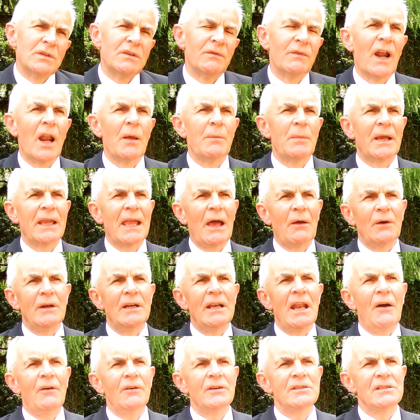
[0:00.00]
develop a
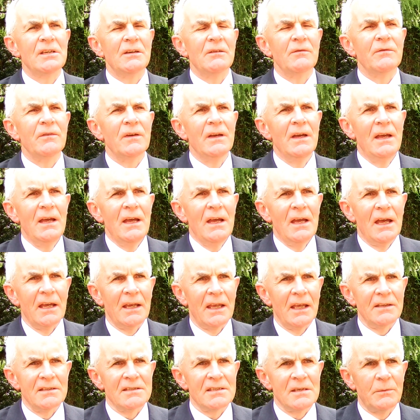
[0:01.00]
counter-narrative
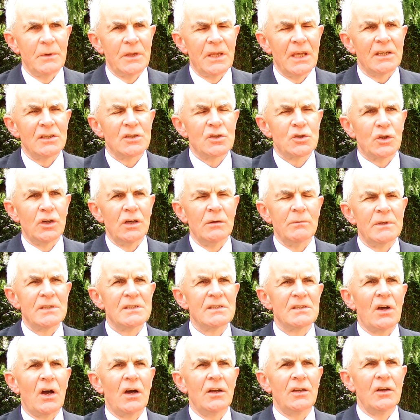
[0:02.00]
against some of the
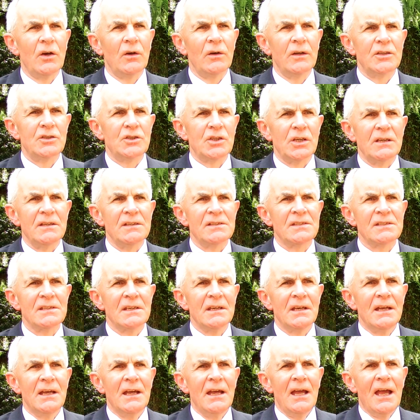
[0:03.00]
extremist
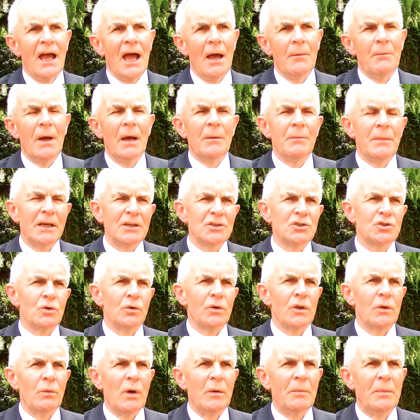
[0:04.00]
ideologies. And make
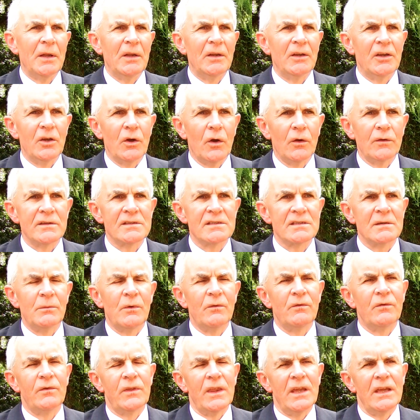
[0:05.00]
sure that we're building on
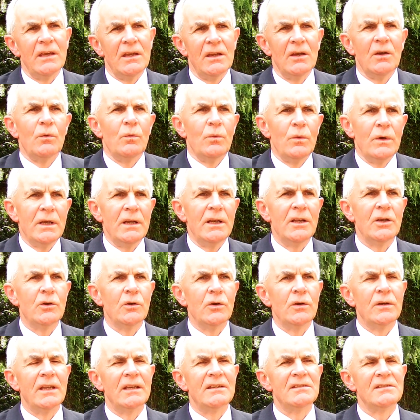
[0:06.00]
some of the really
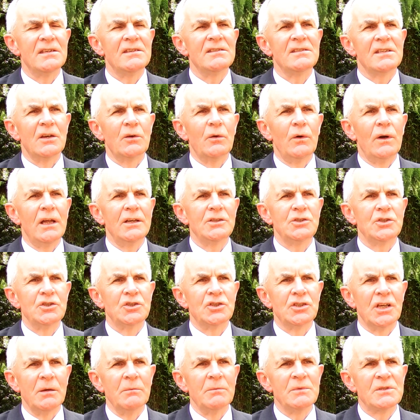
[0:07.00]
good existing
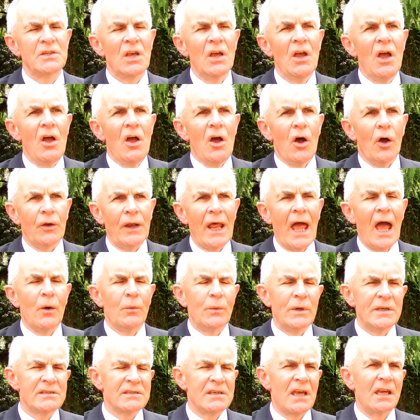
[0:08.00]
relationships on how
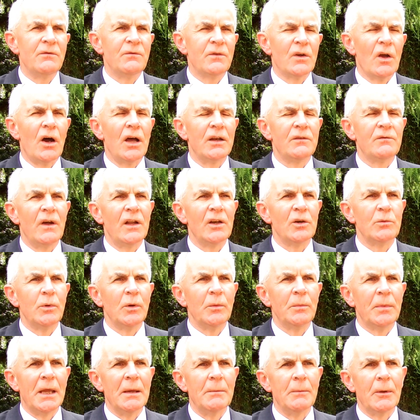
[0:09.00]
we safeguard
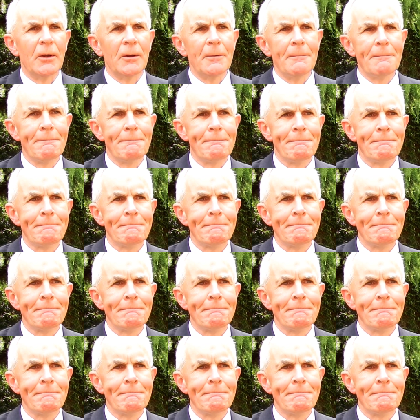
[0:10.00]
vulnerable people.